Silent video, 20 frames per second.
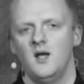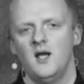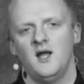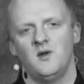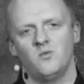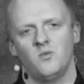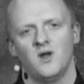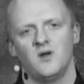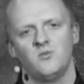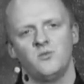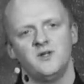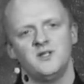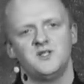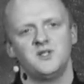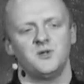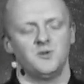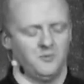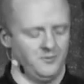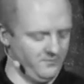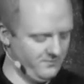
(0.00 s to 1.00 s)
And when we
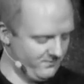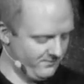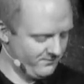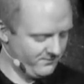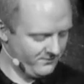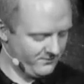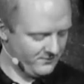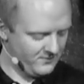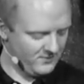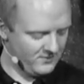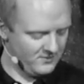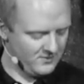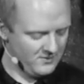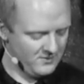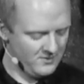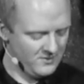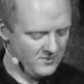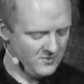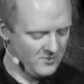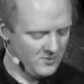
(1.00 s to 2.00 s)
do,
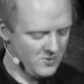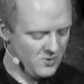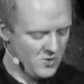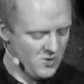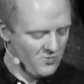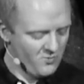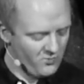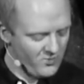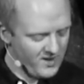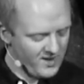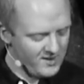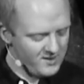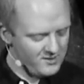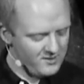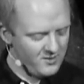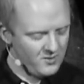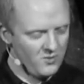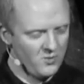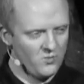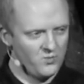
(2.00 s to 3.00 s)

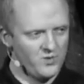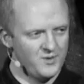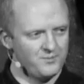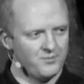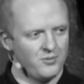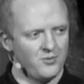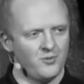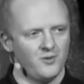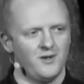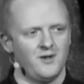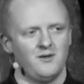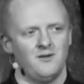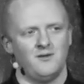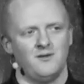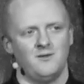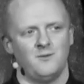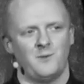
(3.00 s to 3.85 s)
when we put